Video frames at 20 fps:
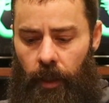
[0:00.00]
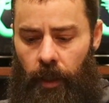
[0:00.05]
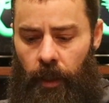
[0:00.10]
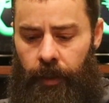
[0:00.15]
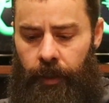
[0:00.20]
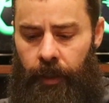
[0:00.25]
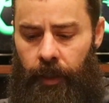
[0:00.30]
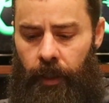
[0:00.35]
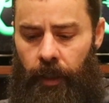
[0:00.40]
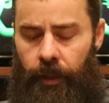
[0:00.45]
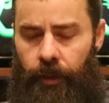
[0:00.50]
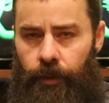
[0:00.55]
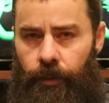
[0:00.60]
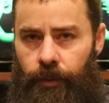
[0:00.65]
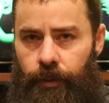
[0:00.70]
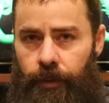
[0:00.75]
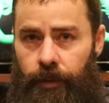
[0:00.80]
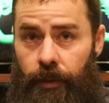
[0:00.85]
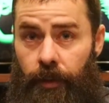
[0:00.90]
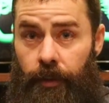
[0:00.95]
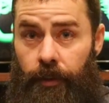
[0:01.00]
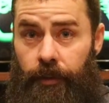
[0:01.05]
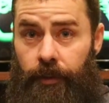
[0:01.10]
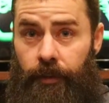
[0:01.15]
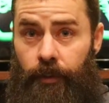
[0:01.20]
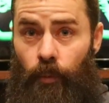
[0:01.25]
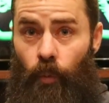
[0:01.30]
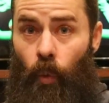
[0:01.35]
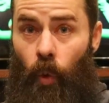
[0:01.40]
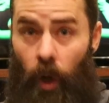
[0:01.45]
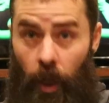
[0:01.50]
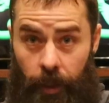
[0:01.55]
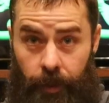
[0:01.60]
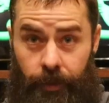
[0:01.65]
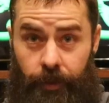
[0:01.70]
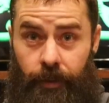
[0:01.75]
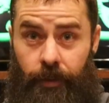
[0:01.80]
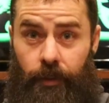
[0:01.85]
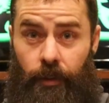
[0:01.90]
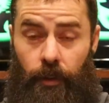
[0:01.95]
I think I used this
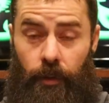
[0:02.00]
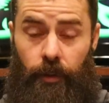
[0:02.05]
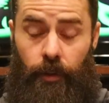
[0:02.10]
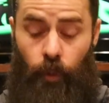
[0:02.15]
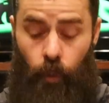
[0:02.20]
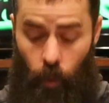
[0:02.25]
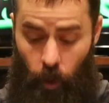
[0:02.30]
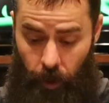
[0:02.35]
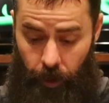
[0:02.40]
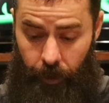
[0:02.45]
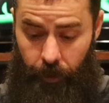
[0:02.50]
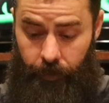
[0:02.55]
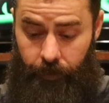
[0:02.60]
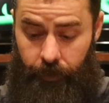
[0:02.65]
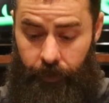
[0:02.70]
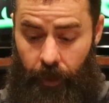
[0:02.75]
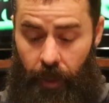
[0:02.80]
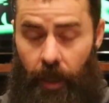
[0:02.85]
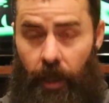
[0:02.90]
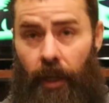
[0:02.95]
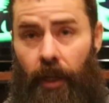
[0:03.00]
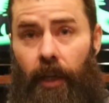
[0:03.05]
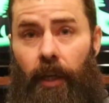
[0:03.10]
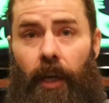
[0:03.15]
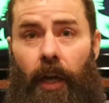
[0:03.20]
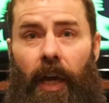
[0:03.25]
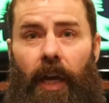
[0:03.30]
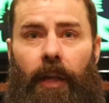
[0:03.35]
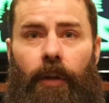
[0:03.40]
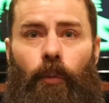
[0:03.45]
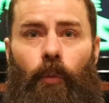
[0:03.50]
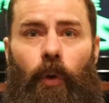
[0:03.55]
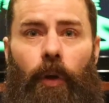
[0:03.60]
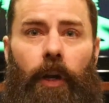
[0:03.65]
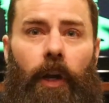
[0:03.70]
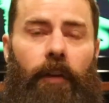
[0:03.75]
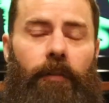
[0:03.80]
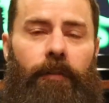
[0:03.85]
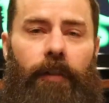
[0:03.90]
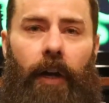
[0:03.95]
once or twice, and
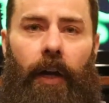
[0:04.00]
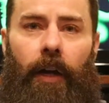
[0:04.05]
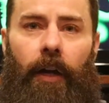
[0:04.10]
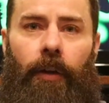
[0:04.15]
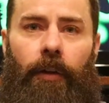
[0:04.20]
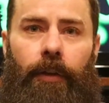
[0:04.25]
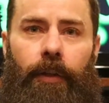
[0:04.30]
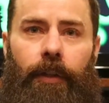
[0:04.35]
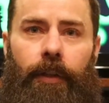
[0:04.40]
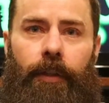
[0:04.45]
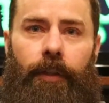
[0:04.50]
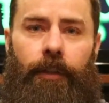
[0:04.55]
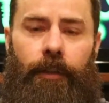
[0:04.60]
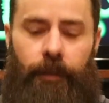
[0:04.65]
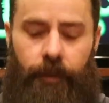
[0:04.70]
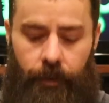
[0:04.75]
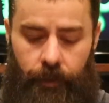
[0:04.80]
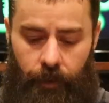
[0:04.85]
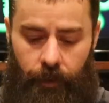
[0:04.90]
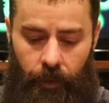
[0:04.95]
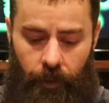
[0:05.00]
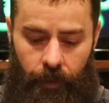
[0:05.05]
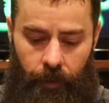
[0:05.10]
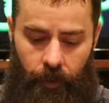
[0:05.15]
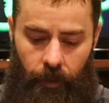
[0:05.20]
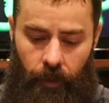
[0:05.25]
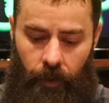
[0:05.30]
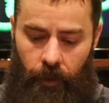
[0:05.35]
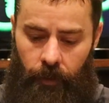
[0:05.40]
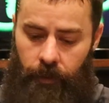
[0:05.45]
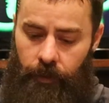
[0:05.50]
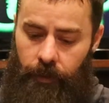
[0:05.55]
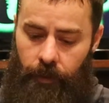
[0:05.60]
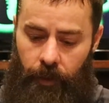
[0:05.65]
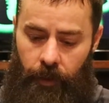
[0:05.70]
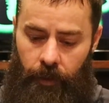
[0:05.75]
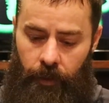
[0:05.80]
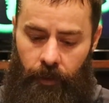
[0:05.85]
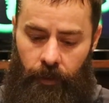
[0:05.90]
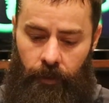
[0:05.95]
what I found is on the Long
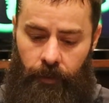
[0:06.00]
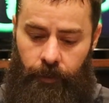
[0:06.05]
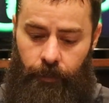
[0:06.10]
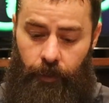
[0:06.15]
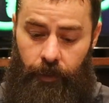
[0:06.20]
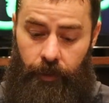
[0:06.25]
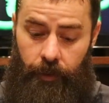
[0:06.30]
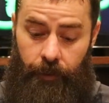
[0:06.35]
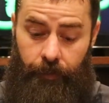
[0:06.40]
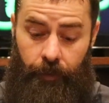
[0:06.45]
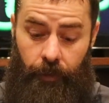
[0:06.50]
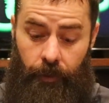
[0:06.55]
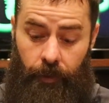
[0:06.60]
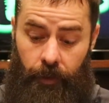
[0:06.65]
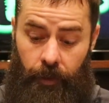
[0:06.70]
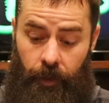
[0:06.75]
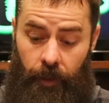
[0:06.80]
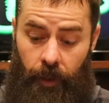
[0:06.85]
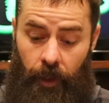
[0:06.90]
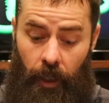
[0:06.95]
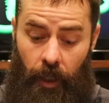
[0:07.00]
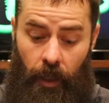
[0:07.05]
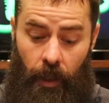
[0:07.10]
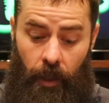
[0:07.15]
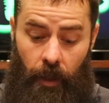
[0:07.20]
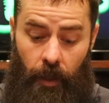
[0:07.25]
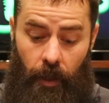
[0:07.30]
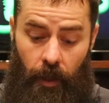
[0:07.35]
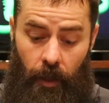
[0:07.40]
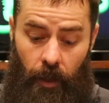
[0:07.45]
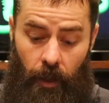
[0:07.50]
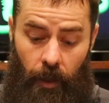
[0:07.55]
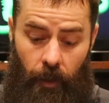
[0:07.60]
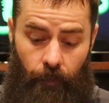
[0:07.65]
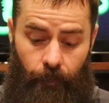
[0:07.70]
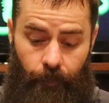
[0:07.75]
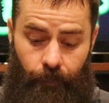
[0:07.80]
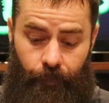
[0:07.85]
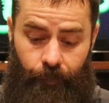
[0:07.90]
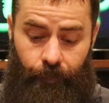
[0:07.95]
Trail specifically,
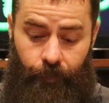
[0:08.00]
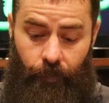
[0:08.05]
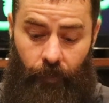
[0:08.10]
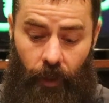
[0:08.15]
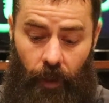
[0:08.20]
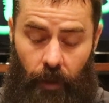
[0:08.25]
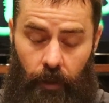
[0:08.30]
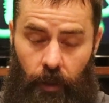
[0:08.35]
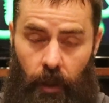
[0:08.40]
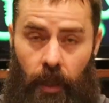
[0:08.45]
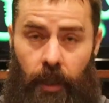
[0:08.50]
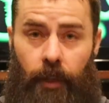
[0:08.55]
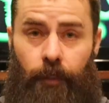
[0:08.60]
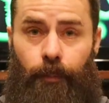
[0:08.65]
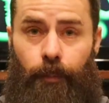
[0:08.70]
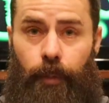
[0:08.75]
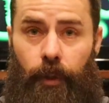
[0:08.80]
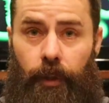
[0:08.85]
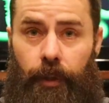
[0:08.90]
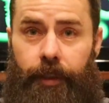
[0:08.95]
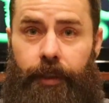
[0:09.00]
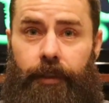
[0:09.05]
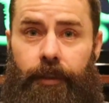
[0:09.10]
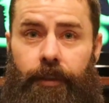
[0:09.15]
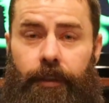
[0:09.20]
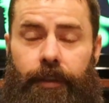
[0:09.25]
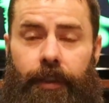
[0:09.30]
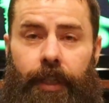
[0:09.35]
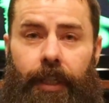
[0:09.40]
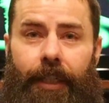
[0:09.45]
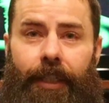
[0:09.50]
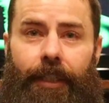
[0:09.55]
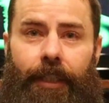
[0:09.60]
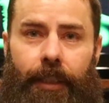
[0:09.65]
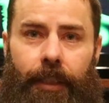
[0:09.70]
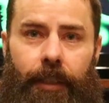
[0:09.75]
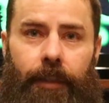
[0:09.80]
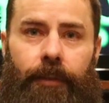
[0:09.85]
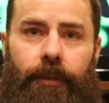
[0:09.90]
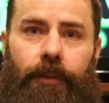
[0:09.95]
a lot of places that I
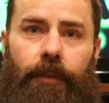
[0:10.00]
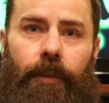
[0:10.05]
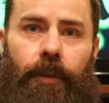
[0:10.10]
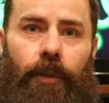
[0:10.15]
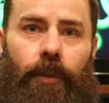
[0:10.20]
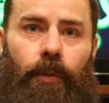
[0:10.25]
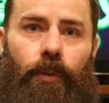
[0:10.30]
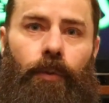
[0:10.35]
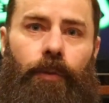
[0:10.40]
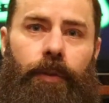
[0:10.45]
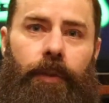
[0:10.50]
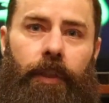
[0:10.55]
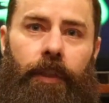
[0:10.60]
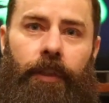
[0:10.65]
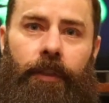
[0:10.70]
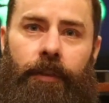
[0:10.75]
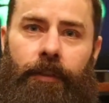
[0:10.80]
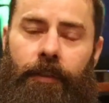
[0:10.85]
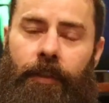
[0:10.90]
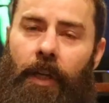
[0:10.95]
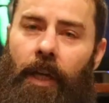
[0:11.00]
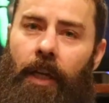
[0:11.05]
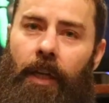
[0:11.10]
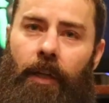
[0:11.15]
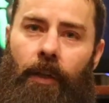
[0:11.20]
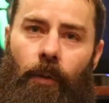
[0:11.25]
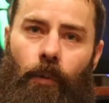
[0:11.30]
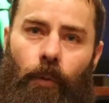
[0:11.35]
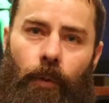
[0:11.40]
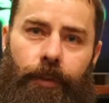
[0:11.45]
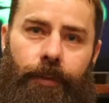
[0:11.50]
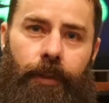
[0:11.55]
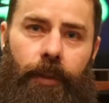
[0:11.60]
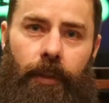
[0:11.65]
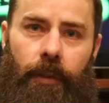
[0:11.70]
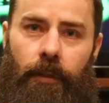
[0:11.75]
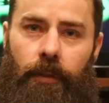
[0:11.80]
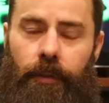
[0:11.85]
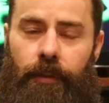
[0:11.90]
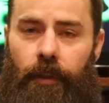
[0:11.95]
needed to use this was
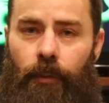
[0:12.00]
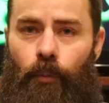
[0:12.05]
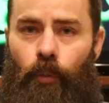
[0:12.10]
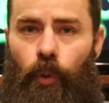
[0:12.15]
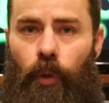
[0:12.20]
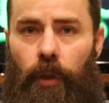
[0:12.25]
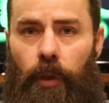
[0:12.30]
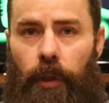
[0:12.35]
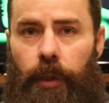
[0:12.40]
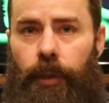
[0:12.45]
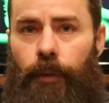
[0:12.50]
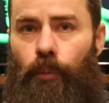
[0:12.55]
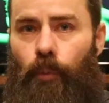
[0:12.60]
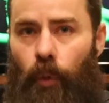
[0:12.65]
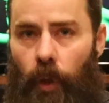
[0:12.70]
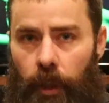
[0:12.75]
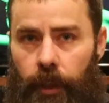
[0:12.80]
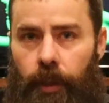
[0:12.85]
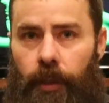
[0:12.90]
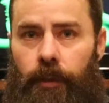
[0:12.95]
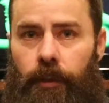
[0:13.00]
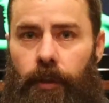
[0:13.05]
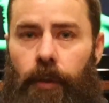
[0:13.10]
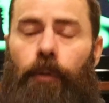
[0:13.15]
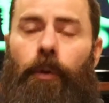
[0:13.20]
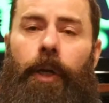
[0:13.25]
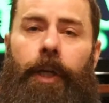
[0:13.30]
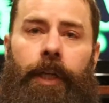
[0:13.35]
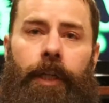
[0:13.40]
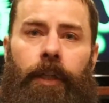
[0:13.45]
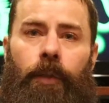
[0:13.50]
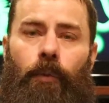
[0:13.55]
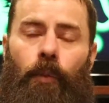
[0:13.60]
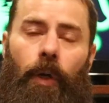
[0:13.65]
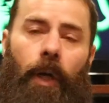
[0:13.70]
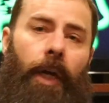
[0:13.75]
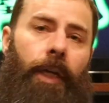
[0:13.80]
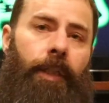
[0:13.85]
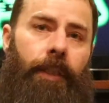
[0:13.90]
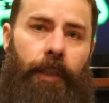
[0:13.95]
in some really rugged terrain
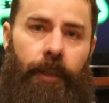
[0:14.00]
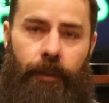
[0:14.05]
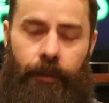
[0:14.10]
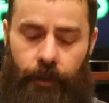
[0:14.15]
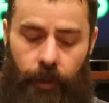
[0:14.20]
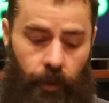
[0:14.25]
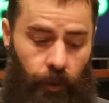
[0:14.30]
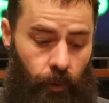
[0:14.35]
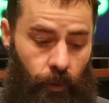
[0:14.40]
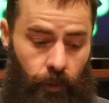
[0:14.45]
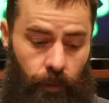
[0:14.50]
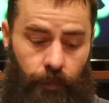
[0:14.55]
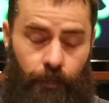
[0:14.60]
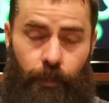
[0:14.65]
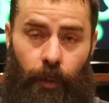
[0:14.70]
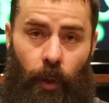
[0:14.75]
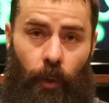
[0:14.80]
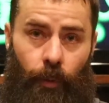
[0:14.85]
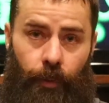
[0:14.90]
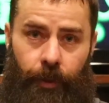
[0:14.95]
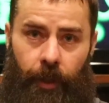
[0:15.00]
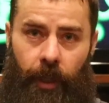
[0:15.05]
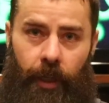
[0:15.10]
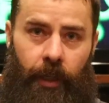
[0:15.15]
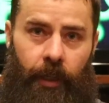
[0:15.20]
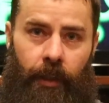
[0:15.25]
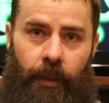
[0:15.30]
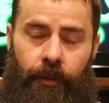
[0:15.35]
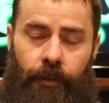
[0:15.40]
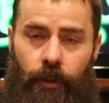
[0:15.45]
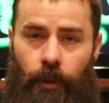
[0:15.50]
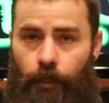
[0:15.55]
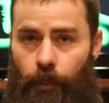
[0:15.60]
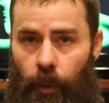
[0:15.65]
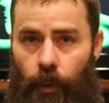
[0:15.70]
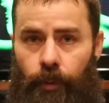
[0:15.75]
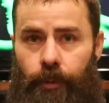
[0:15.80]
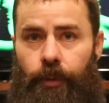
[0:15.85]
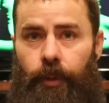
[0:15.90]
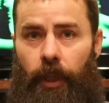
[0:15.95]
where I needed to use both hands or
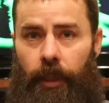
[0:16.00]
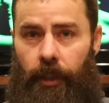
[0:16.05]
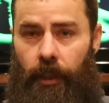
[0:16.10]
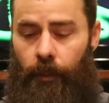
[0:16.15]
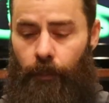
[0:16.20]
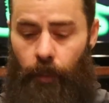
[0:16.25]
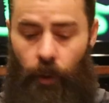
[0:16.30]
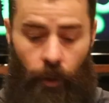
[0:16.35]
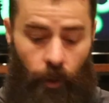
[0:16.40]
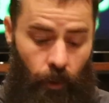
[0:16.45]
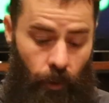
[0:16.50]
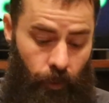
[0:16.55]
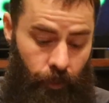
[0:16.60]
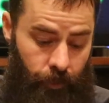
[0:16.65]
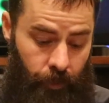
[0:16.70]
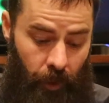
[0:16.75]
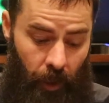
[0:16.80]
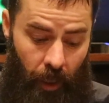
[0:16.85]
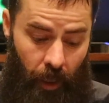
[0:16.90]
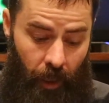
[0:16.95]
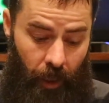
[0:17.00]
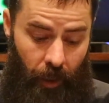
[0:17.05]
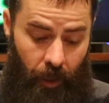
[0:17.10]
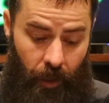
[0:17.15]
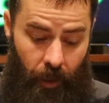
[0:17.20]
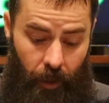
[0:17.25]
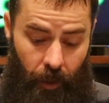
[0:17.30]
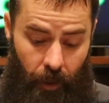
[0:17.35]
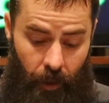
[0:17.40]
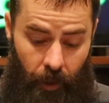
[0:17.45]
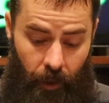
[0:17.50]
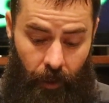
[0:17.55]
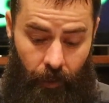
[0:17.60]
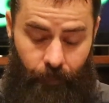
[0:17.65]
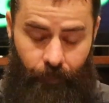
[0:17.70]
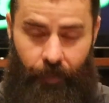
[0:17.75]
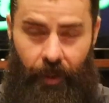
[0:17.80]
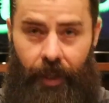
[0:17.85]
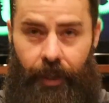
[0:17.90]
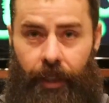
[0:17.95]
both trekking poles,
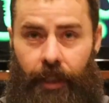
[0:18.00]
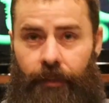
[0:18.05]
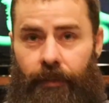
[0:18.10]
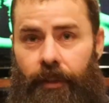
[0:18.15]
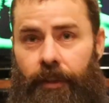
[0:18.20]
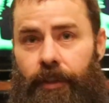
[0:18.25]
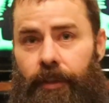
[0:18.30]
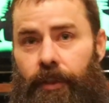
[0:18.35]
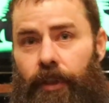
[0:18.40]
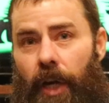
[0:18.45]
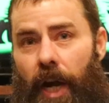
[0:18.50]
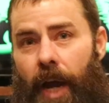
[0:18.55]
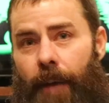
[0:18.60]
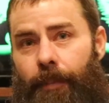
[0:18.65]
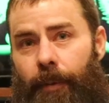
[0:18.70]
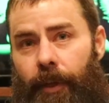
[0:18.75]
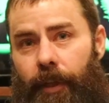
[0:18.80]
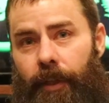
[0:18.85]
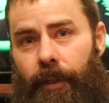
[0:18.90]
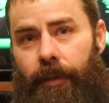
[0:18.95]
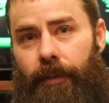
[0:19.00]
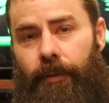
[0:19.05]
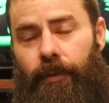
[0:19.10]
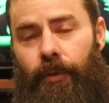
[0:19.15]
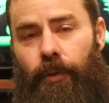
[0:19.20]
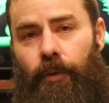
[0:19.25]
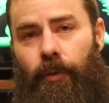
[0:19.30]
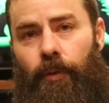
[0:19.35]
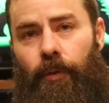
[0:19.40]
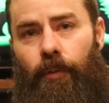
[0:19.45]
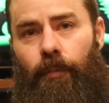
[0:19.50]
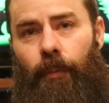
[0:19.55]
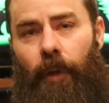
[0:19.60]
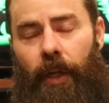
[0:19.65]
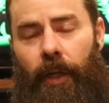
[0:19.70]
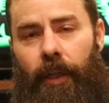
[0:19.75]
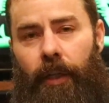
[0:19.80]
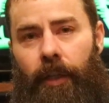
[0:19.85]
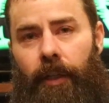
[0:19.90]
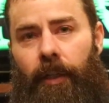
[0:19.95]
and even strapping it to
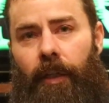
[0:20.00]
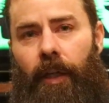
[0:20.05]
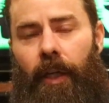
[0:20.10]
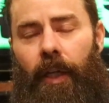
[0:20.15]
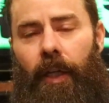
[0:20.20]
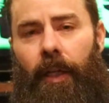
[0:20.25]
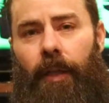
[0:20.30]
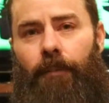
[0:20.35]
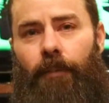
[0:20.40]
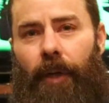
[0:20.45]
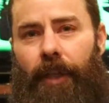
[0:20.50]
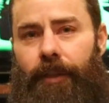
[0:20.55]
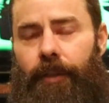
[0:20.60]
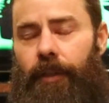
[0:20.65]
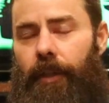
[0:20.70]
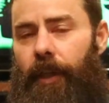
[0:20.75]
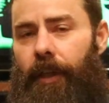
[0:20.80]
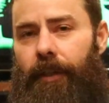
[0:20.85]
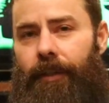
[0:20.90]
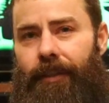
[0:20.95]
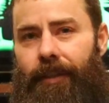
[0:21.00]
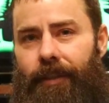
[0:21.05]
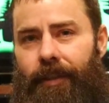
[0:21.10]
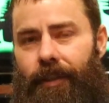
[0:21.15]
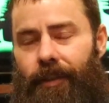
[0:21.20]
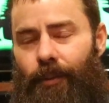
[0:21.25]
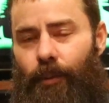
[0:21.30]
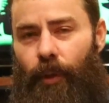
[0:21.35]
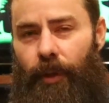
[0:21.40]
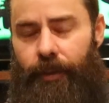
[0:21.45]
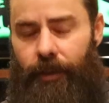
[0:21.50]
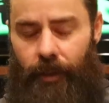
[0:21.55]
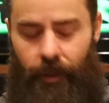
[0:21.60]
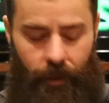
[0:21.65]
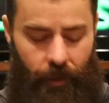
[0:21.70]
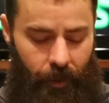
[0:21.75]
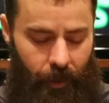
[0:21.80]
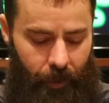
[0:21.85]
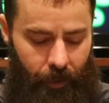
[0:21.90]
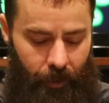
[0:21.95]
my chest, it just
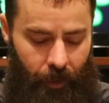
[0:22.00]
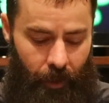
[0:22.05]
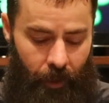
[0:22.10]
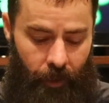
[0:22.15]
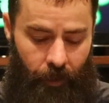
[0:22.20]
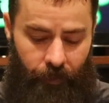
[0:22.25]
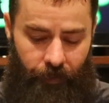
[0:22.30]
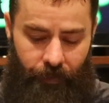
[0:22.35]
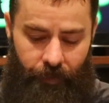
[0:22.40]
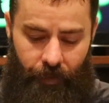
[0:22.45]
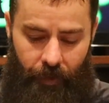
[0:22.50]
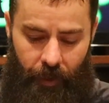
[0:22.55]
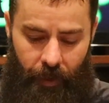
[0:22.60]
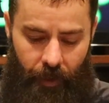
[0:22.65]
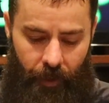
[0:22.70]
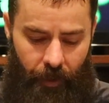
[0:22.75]
wasn't enough.